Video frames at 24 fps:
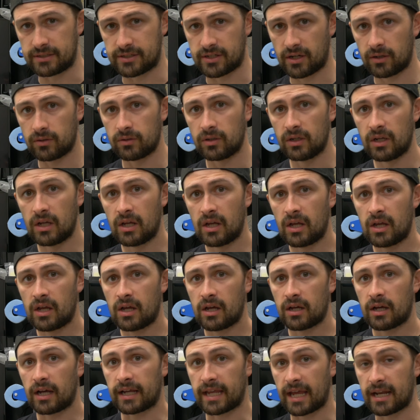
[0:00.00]
So
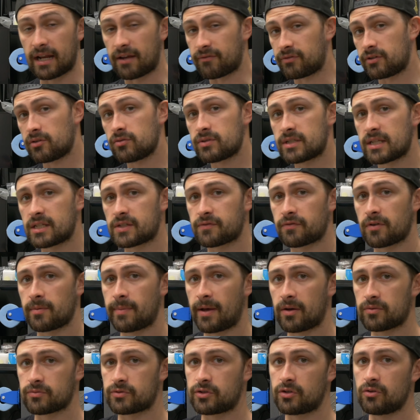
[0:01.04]
again, I've used this for
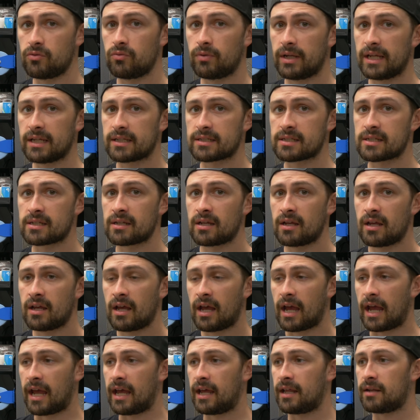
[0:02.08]
about 2 weeks
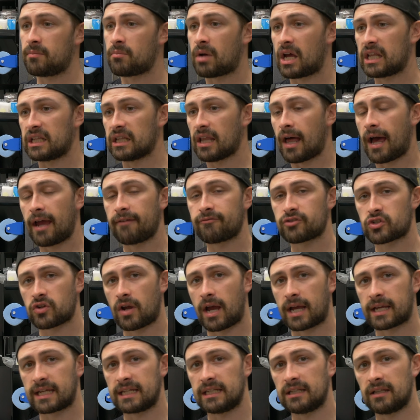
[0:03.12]
and my live
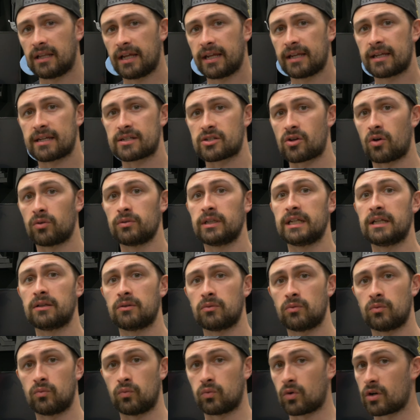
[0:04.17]
tracking link has
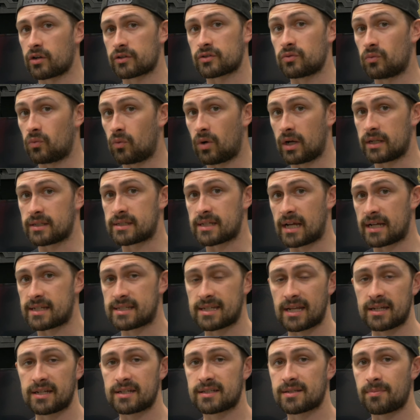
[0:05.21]
only worked once. I
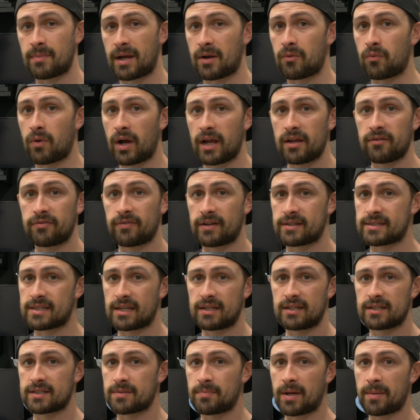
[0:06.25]
send it to my wife, I
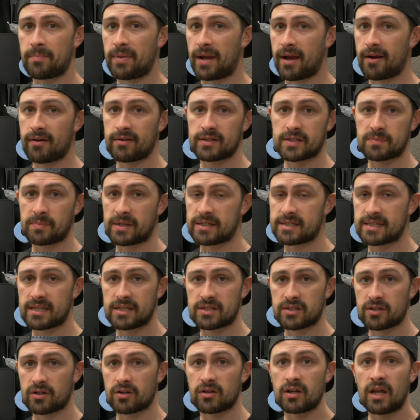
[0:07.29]
send it to my parents, my
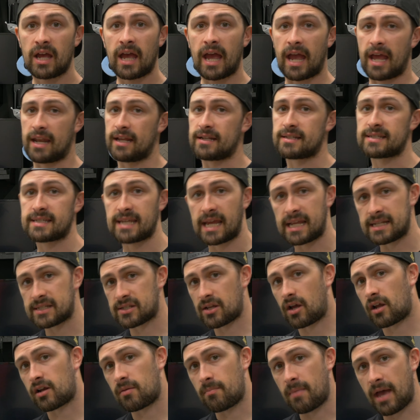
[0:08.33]
sister, and it
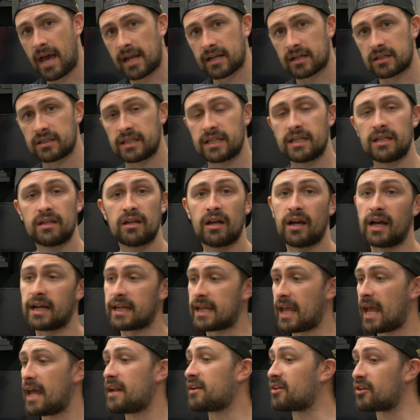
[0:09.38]
sends automatically.
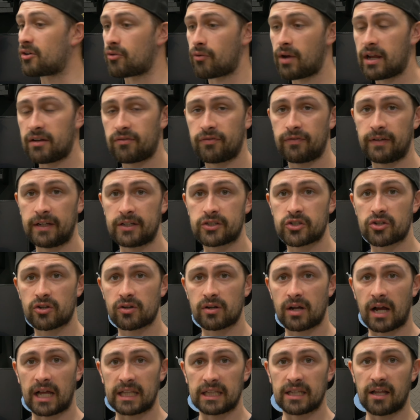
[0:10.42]
Again, great
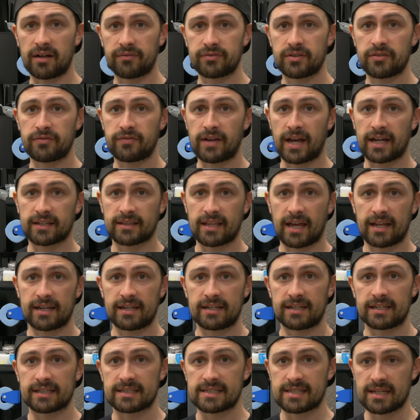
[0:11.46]
feature. I love the fact that
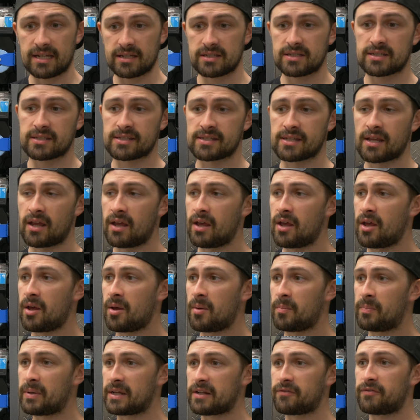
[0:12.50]
it exists,
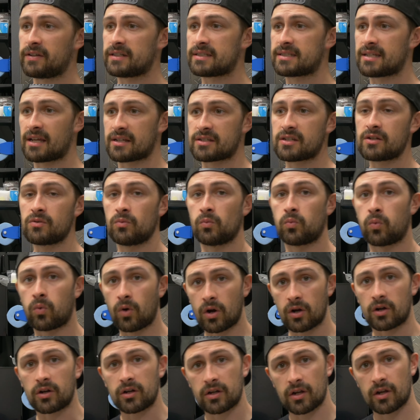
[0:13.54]
but if it doesn't
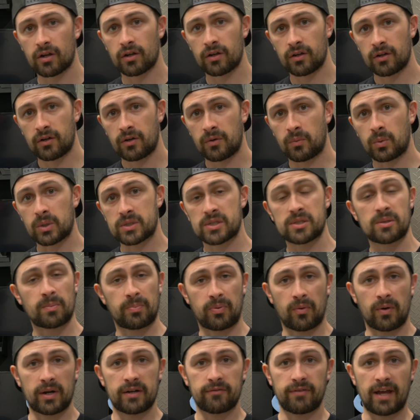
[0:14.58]
work, what's the
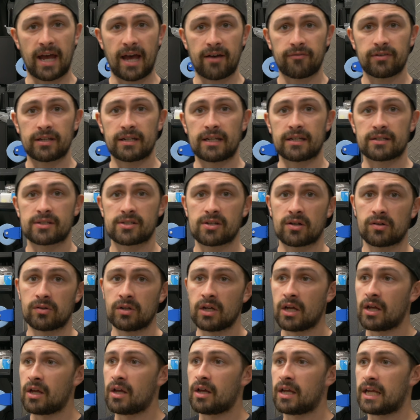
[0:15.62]
point of having it?
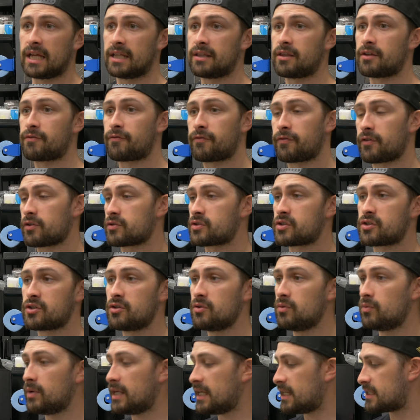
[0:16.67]
So in the first
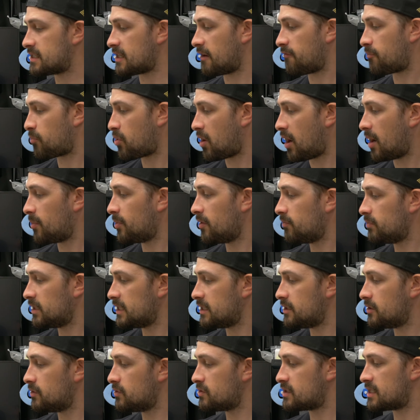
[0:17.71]
2 weeks, I've
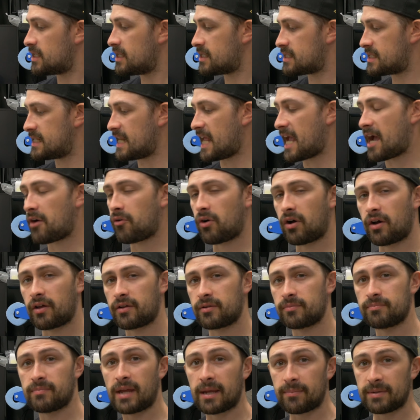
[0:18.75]
probably used this now
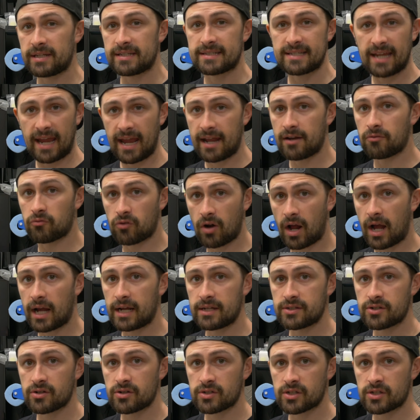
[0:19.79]
on maybe 10
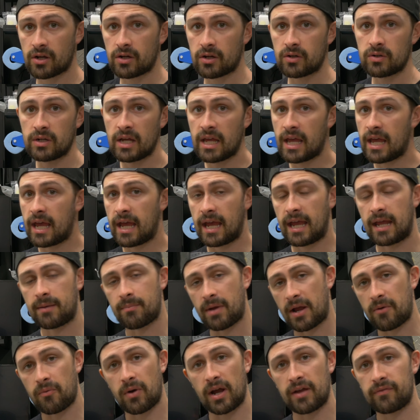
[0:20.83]
rides or so, and
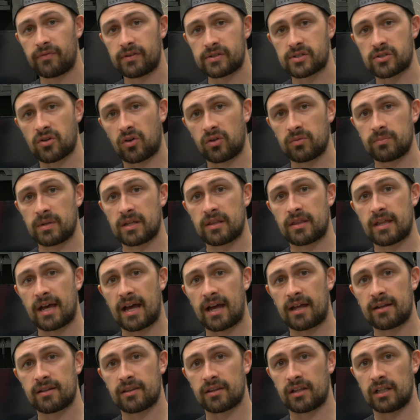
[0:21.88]
my wife has told me
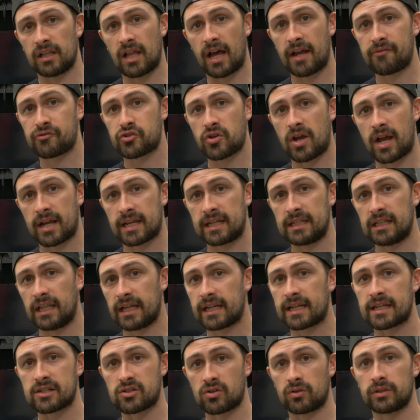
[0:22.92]
that the live tracking
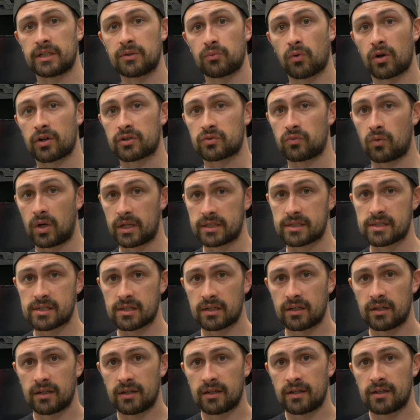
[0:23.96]
link has only worked
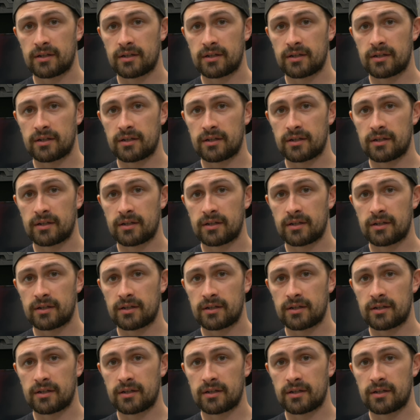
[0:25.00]
once.